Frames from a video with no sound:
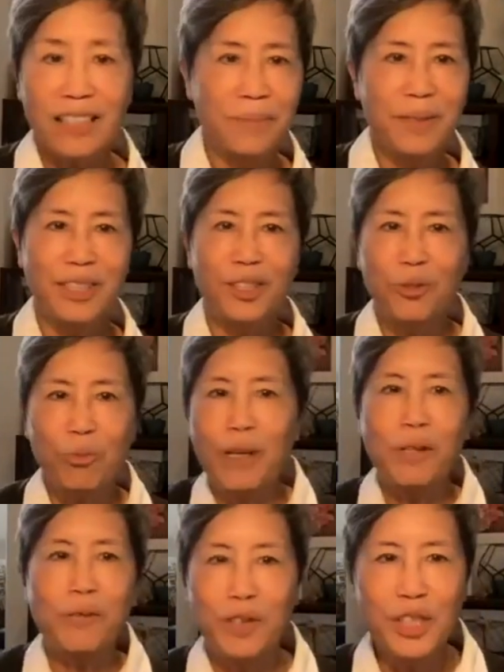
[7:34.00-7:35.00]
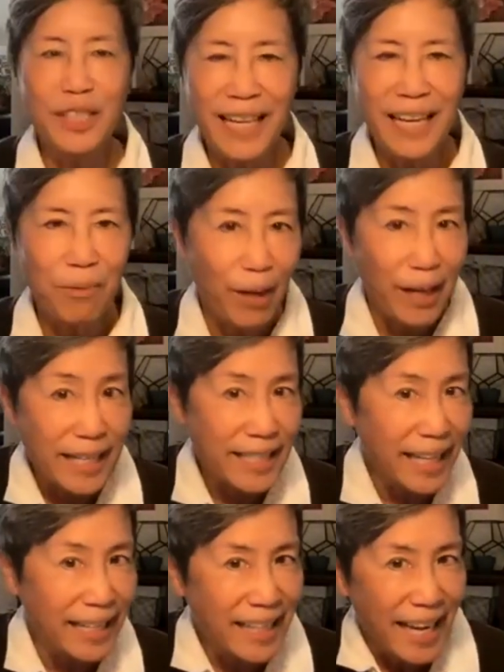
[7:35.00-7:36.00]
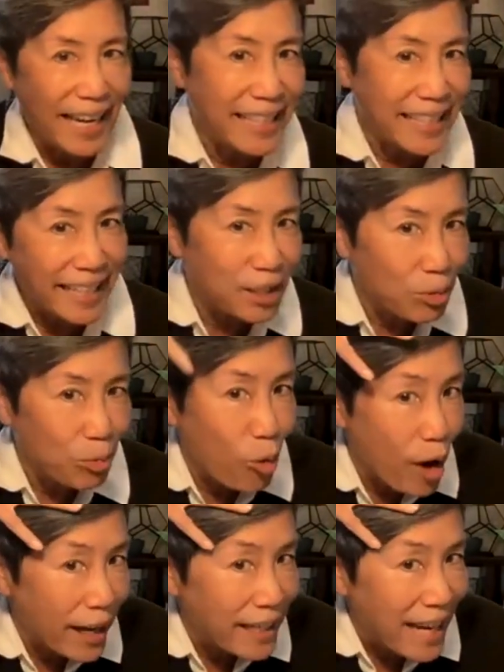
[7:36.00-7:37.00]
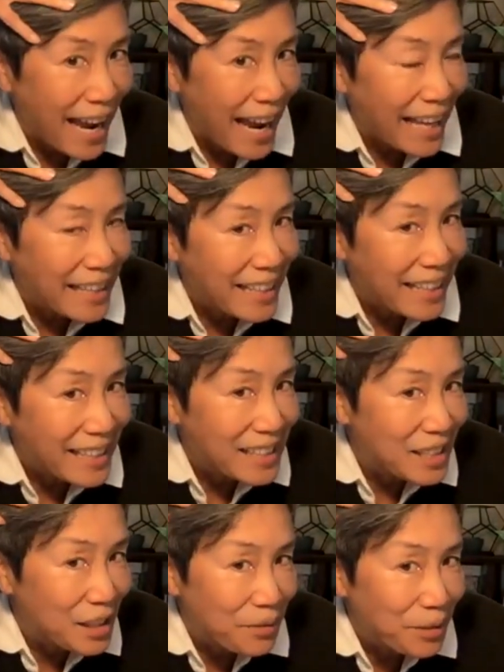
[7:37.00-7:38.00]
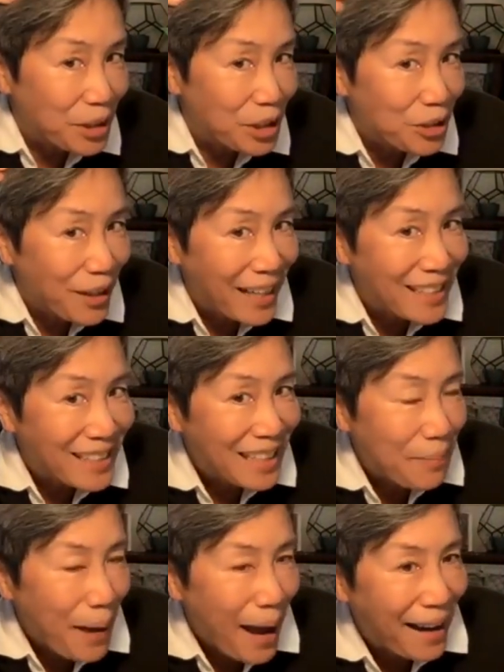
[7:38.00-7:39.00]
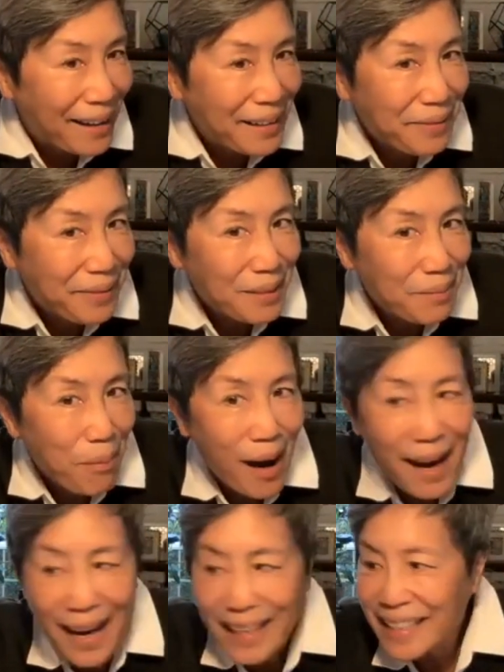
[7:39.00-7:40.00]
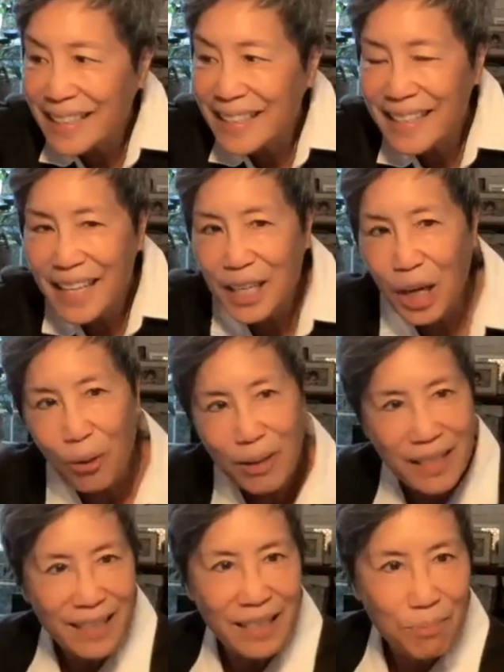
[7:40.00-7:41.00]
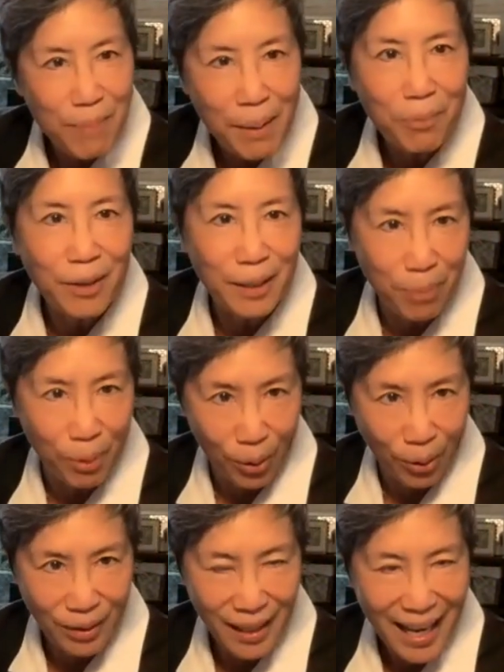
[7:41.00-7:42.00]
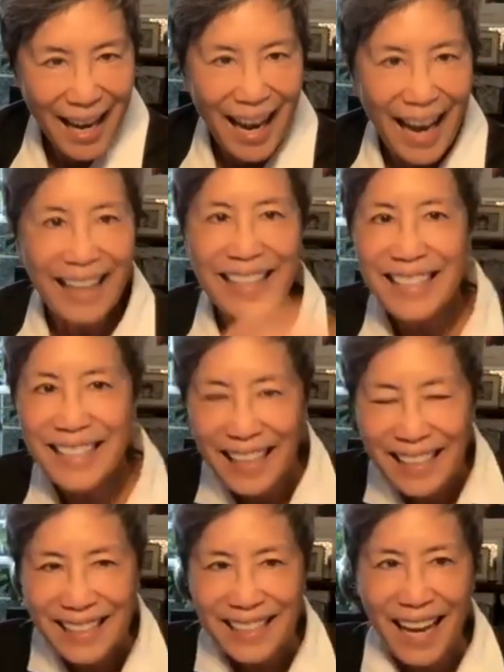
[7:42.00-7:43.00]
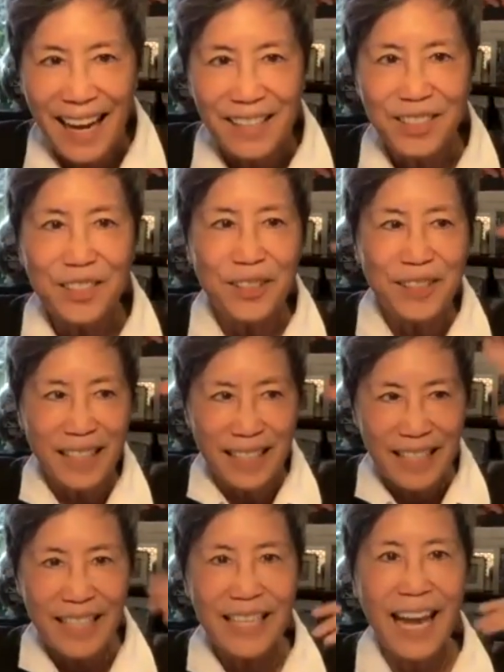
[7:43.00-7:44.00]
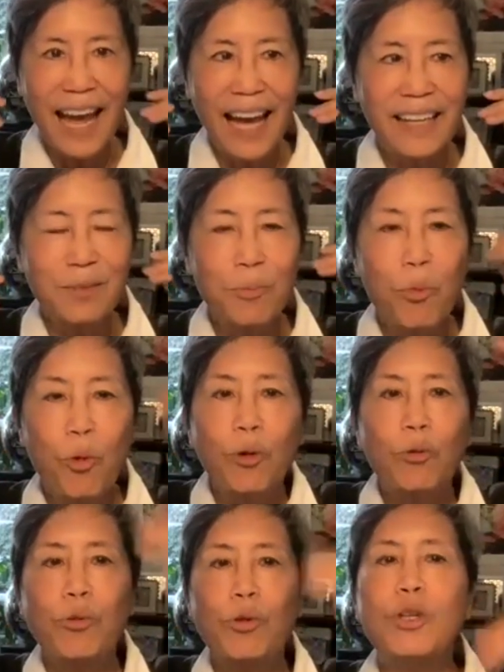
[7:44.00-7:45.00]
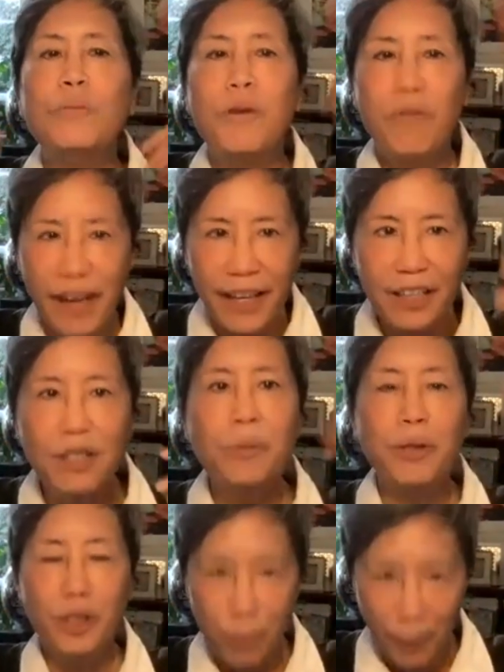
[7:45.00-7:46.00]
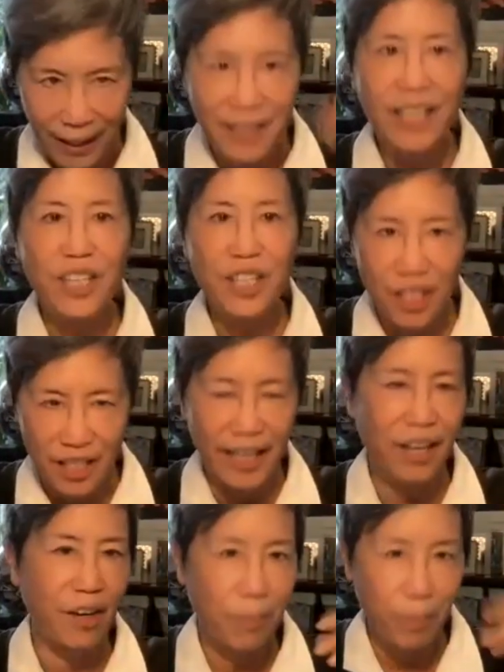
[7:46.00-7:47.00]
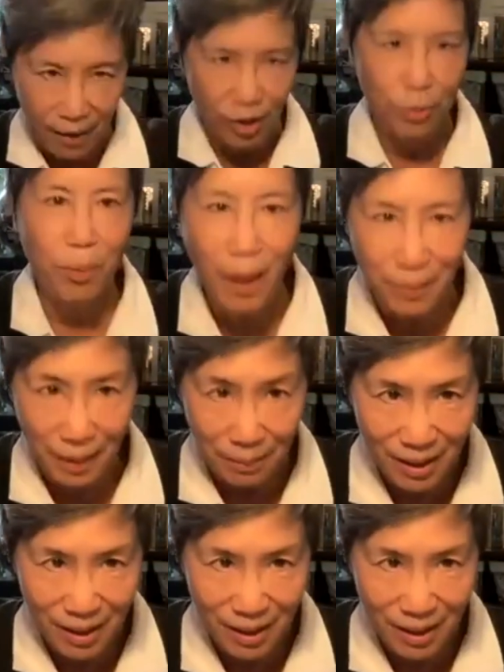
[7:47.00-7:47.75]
There's this wonderful scene where he takes his wand, and then these silver strands come out of his mind, and then they go into this memory bowl. Okay. And he does that so that he has more room available to pay attention to Harry Potter's problems,